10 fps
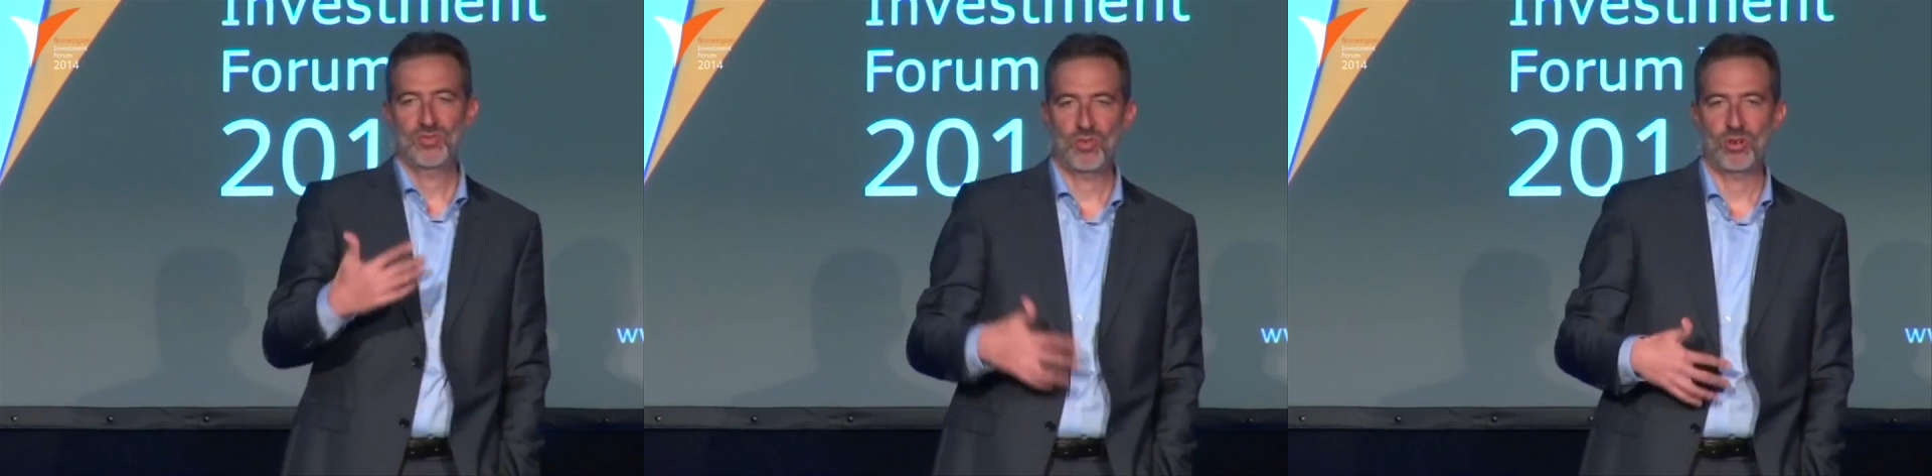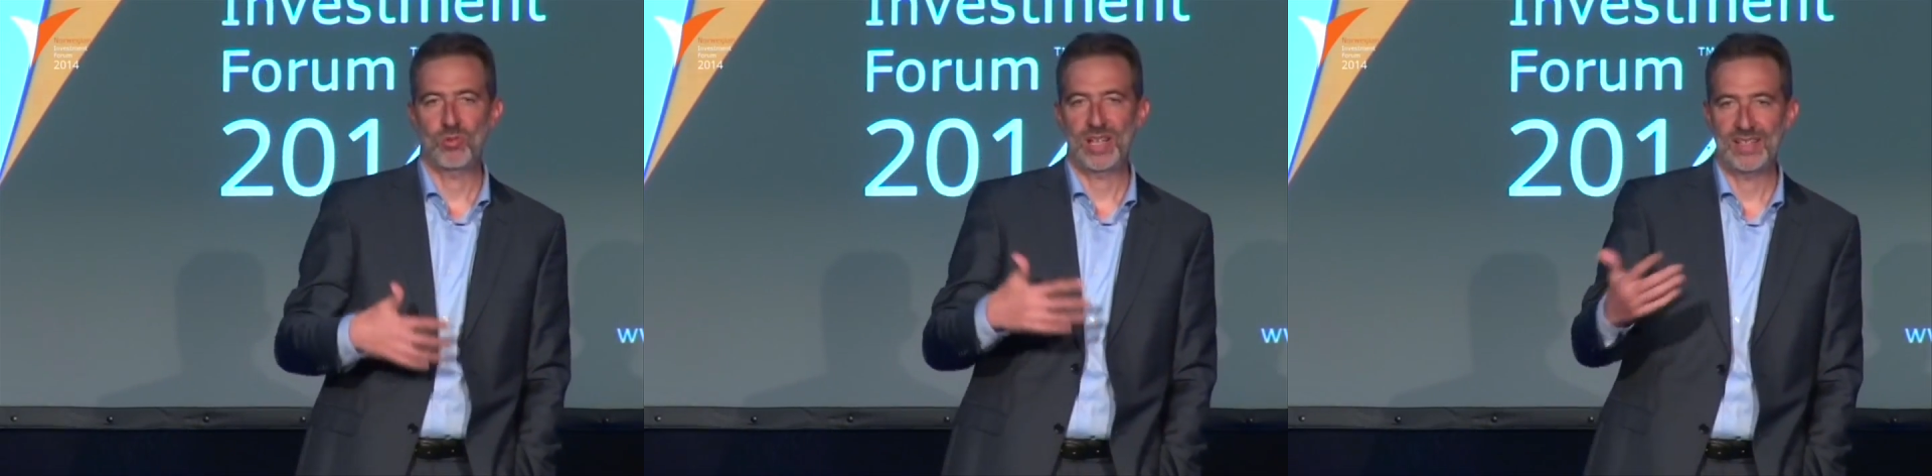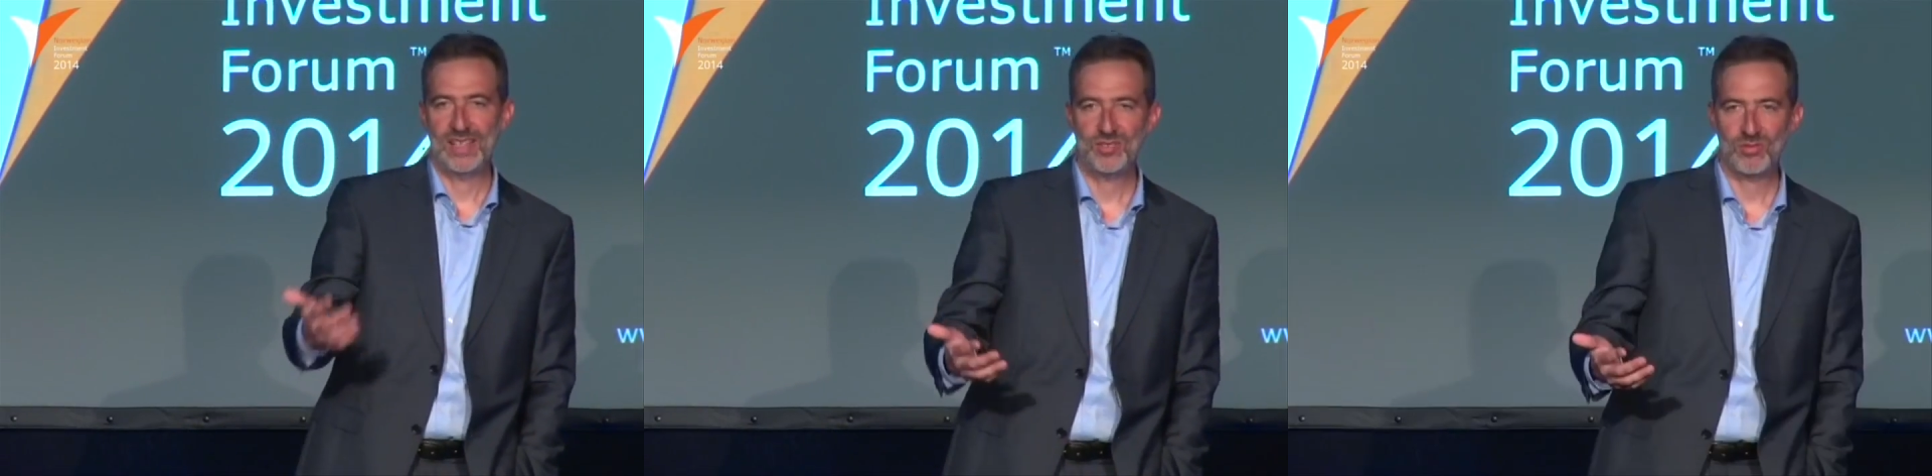Norway
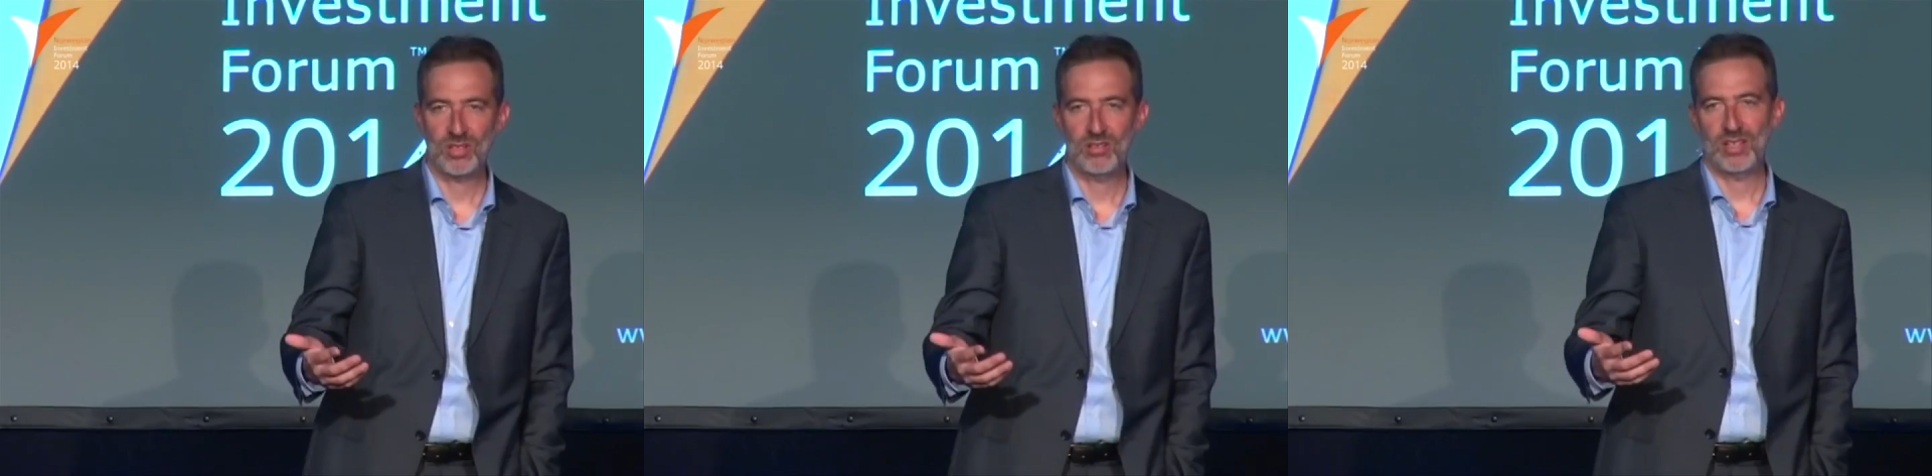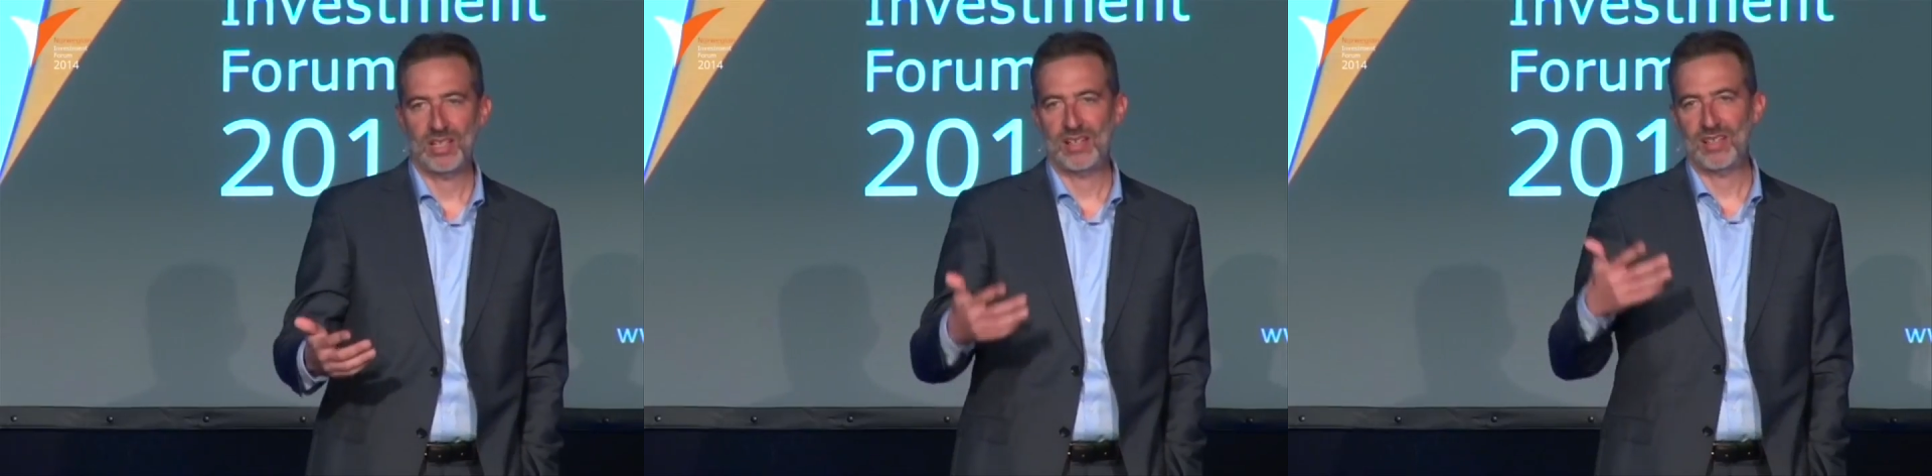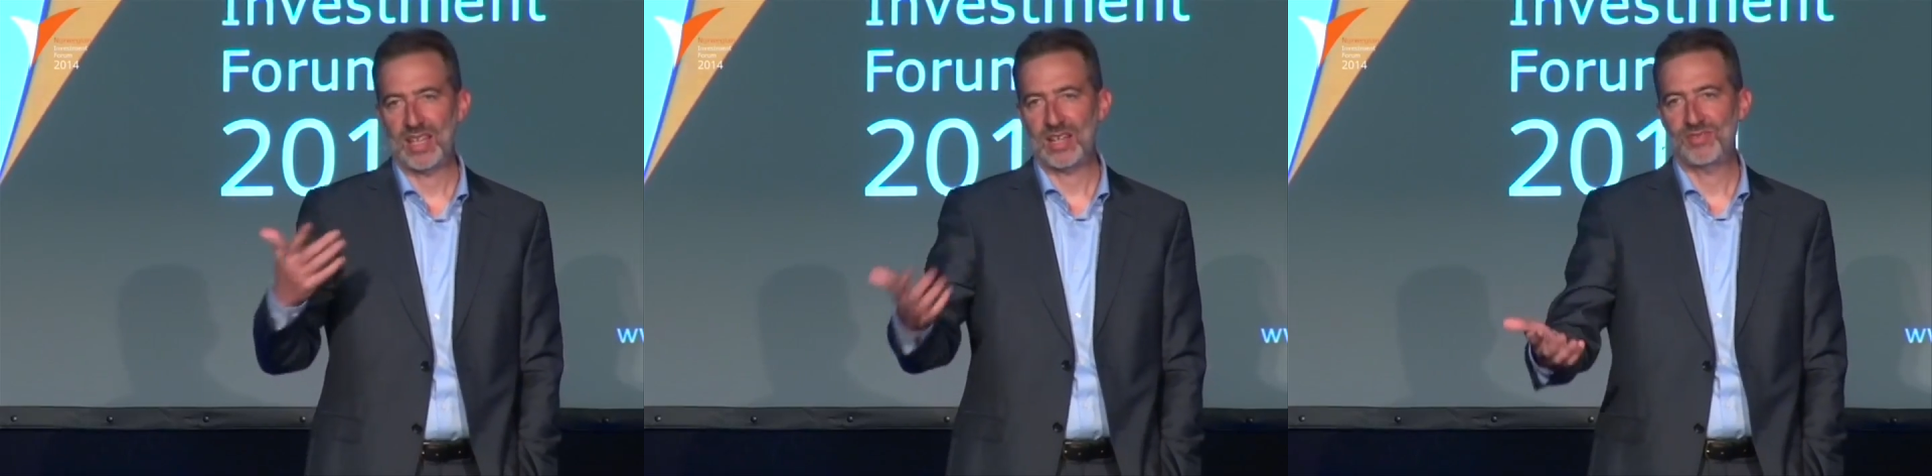and Israel and a
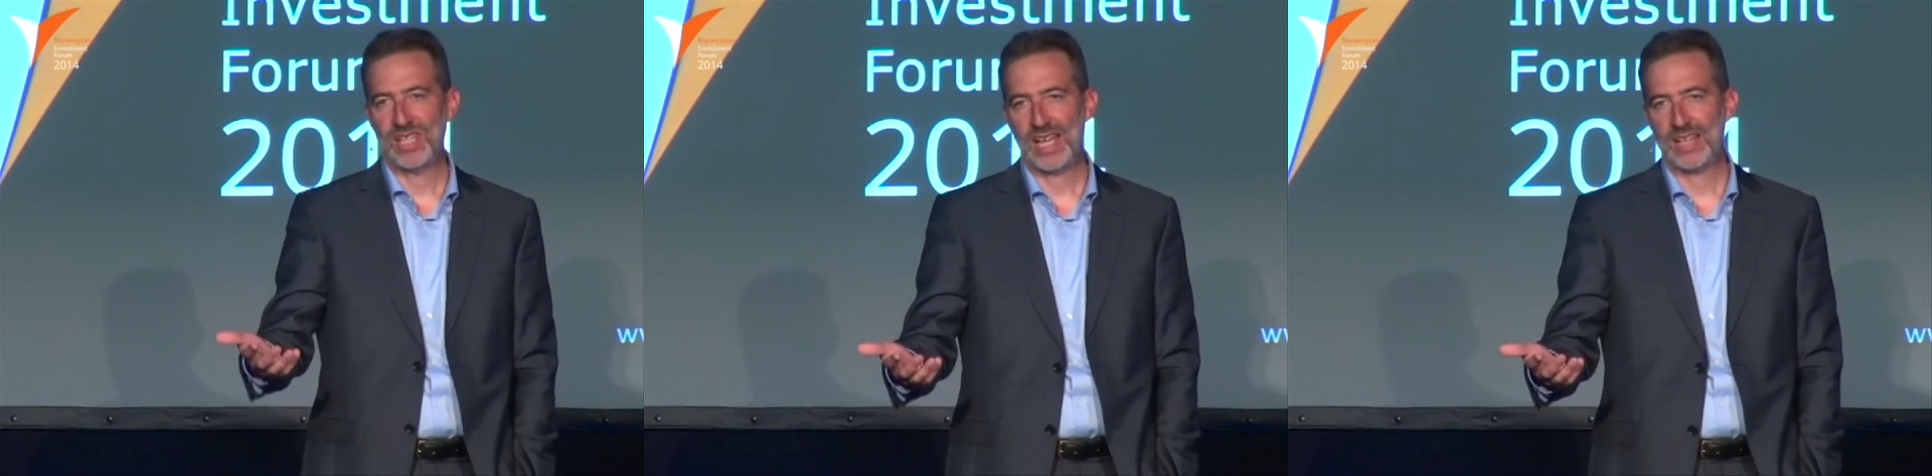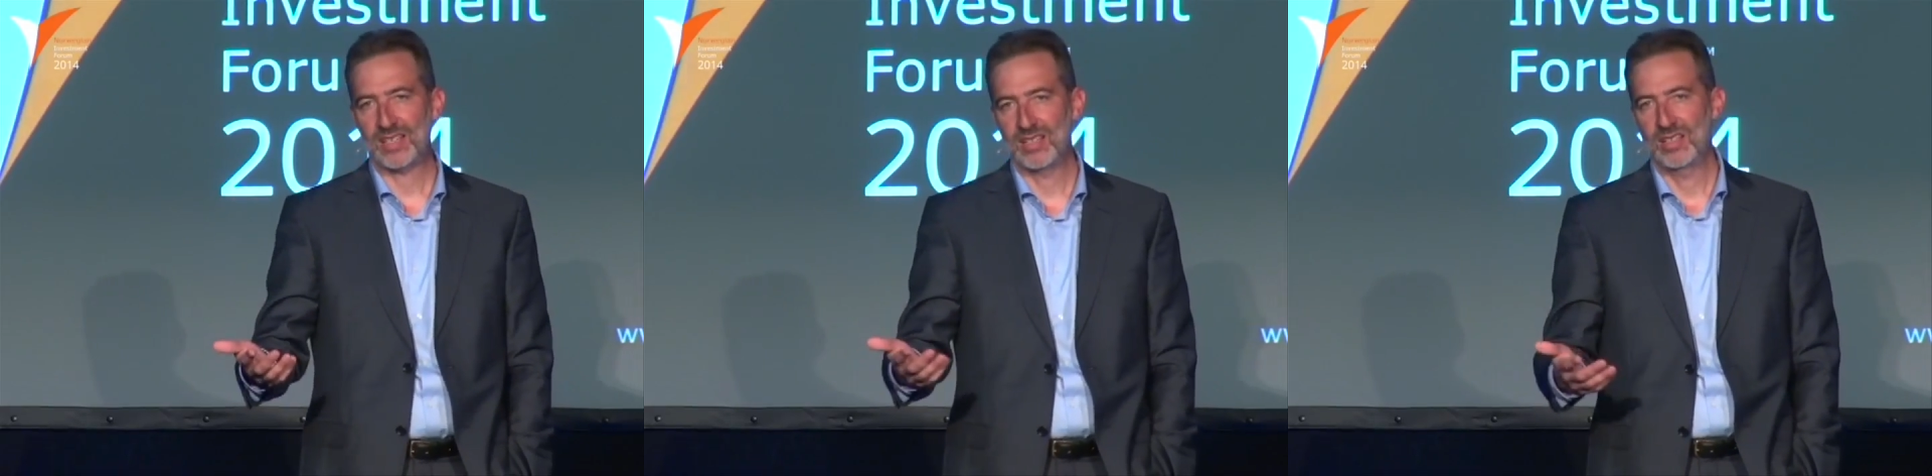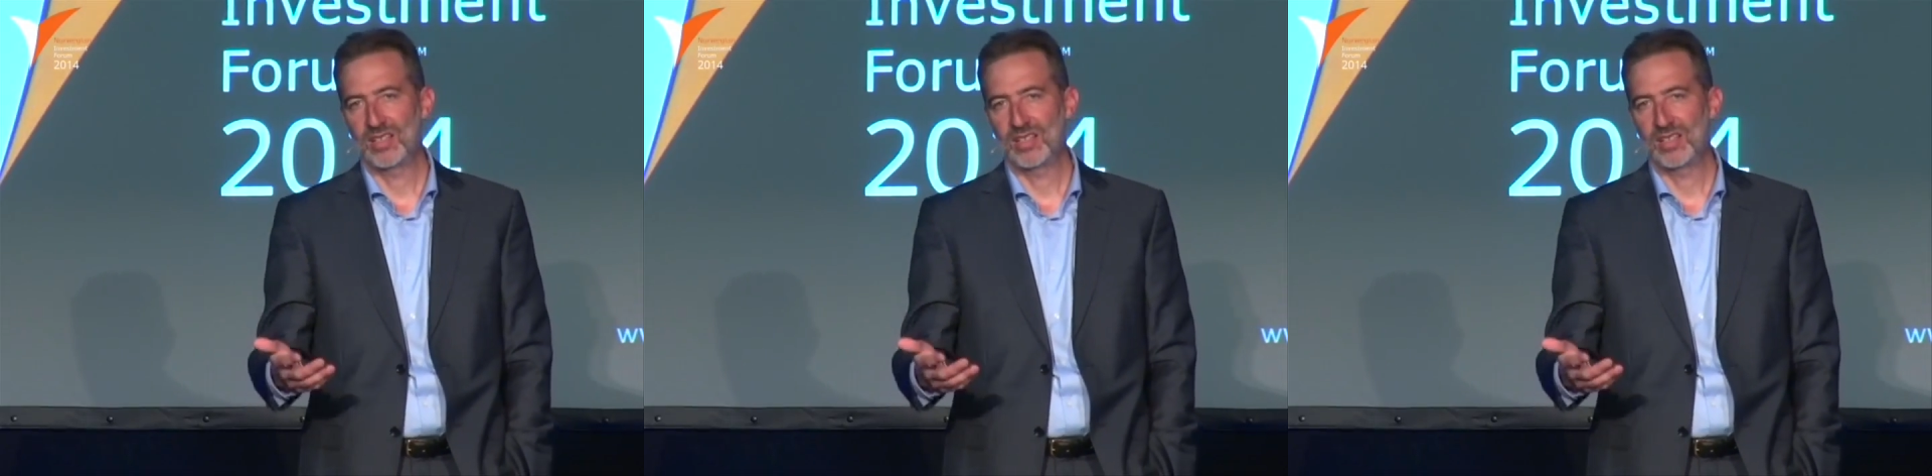lot of tech